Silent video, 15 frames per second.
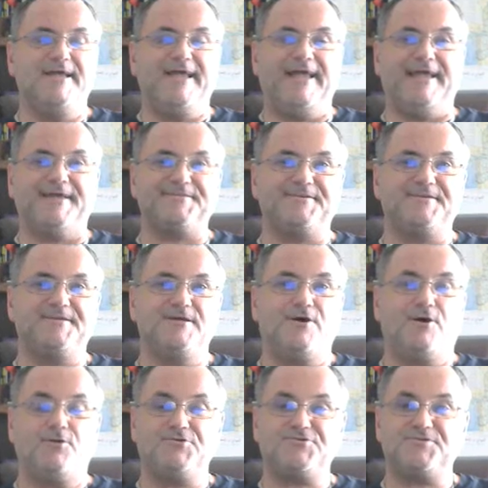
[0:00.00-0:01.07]
and
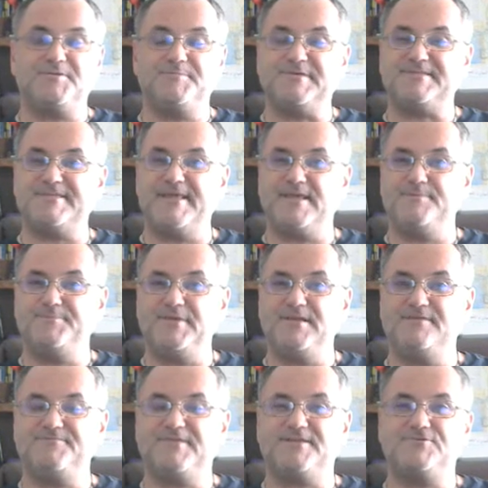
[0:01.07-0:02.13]
also the mistaken
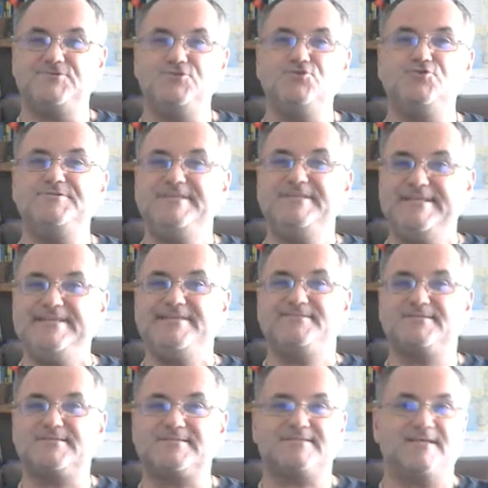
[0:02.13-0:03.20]
belief that you need
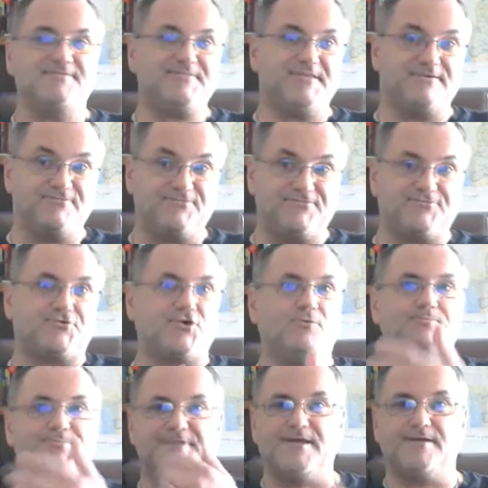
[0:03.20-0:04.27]
something
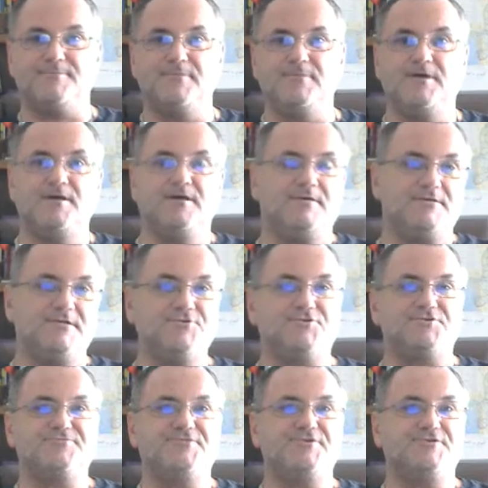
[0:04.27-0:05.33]
from them in
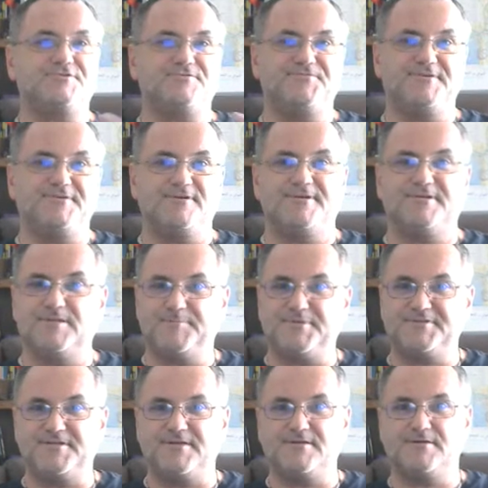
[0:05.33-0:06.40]
order for you to feel in a
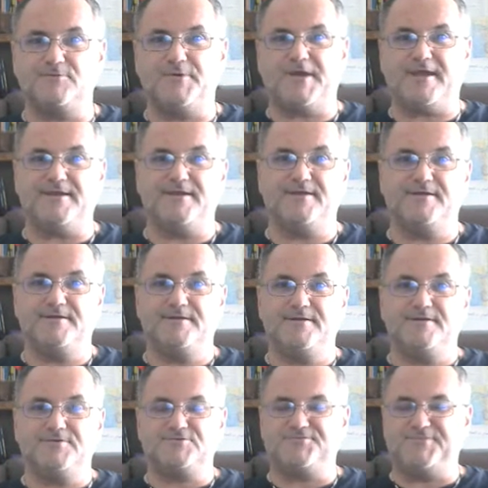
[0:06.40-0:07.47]
particular way,
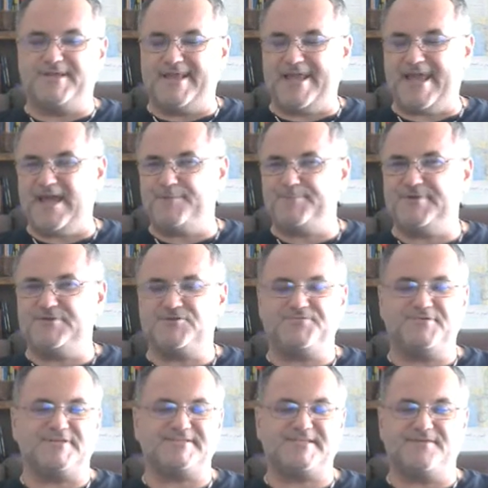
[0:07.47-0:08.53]
to feel happy, to
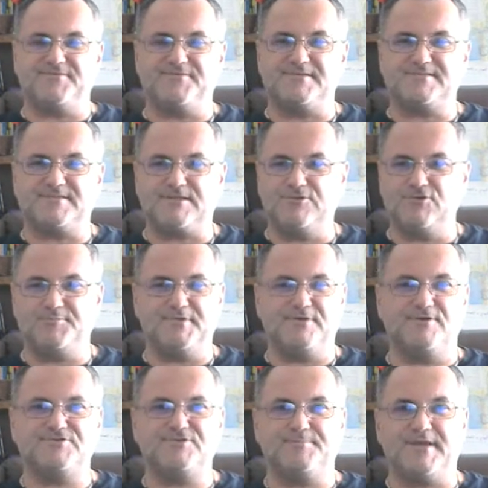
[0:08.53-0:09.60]
feel safe and secure
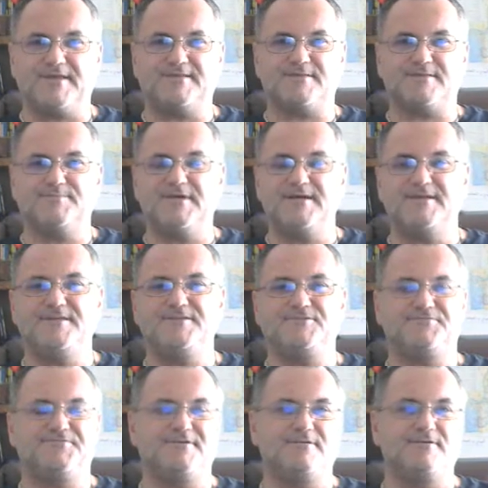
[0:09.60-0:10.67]
because you make that money, to
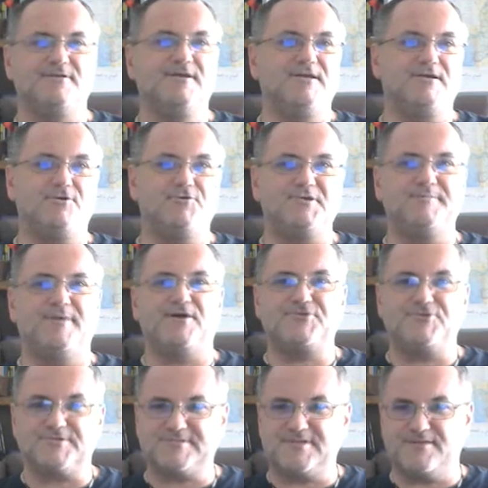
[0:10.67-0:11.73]
feel good about
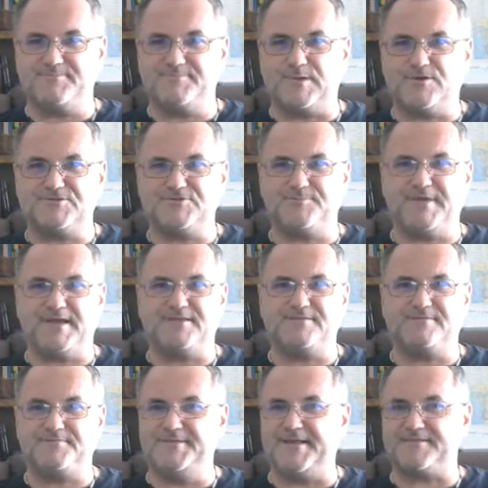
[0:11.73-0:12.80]
yourself because you made
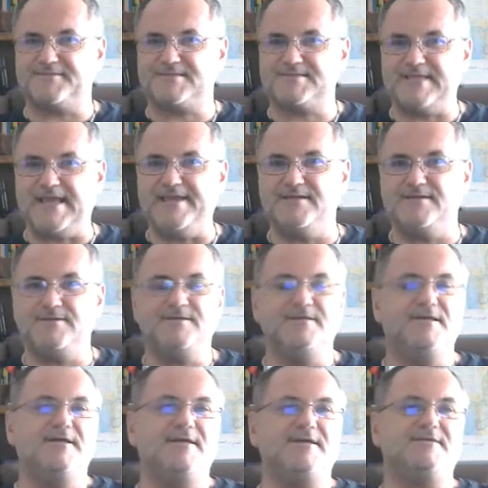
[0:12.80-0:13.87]
that sale,
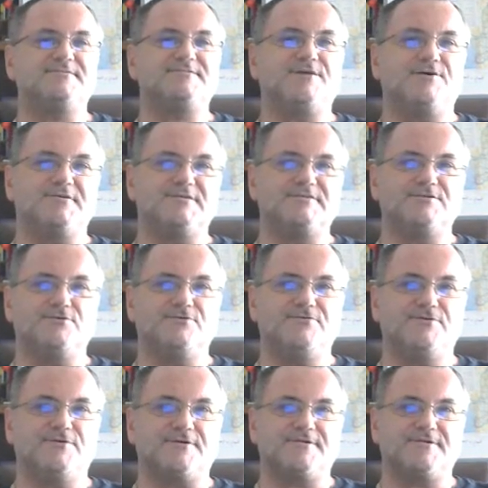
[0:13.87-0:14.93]
and so on and so
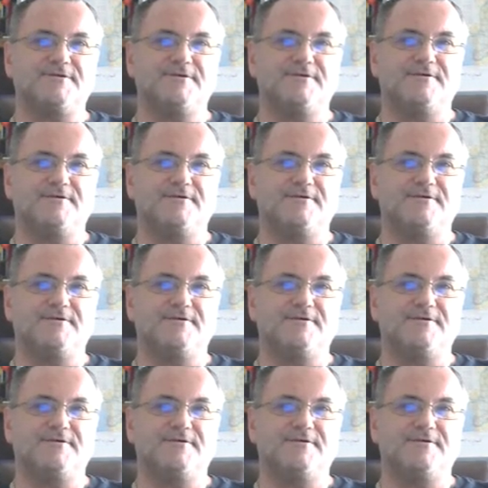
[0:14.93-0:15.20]
forth.